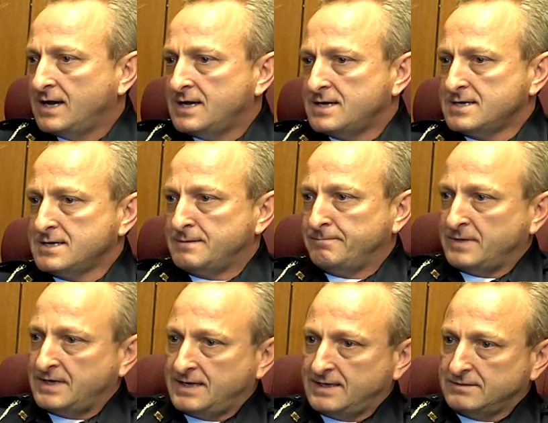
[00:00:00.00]

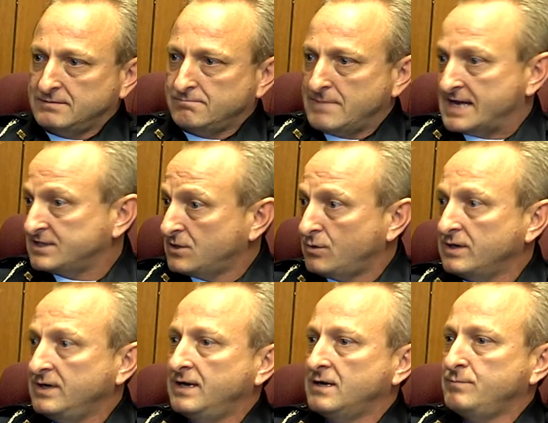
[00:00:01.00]
and Macedonia
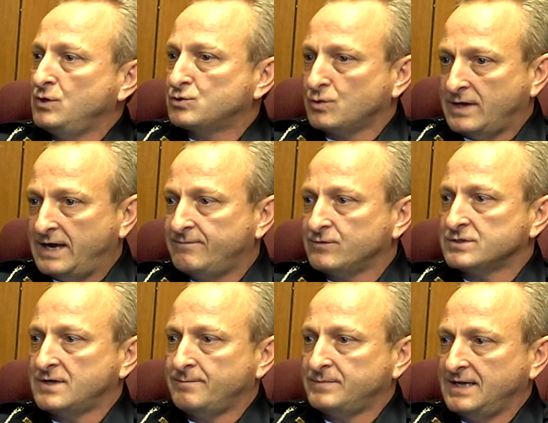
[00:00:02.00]
needed a mutual aid for
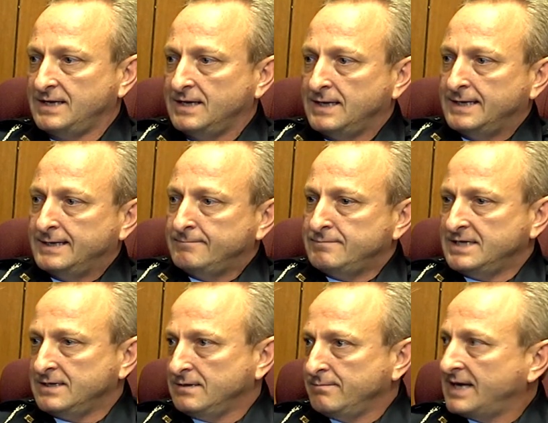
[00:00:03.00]
something,
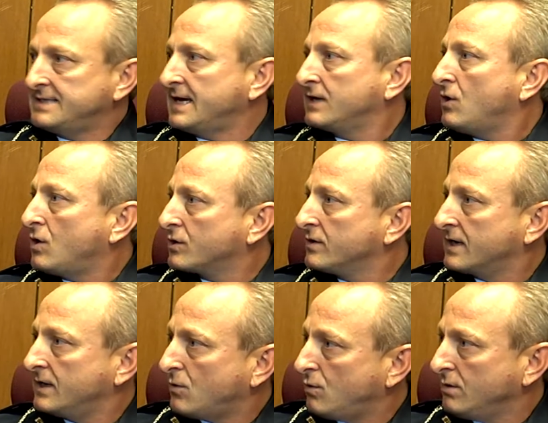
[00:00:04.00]
it might take longer to
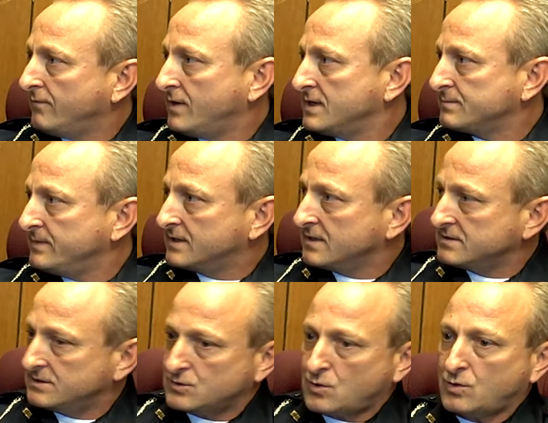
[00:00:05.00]
get a hold of us because
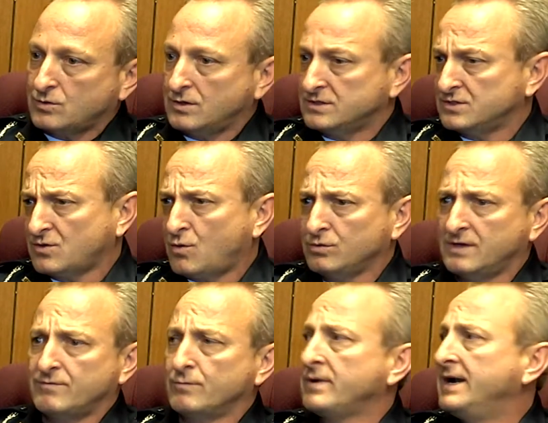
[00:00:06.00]
it's a whole
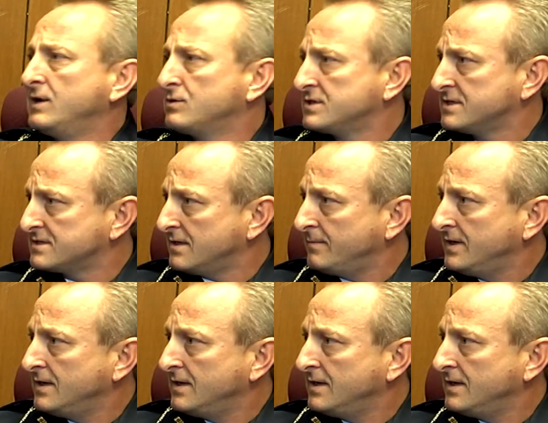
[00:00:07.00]
different radio system.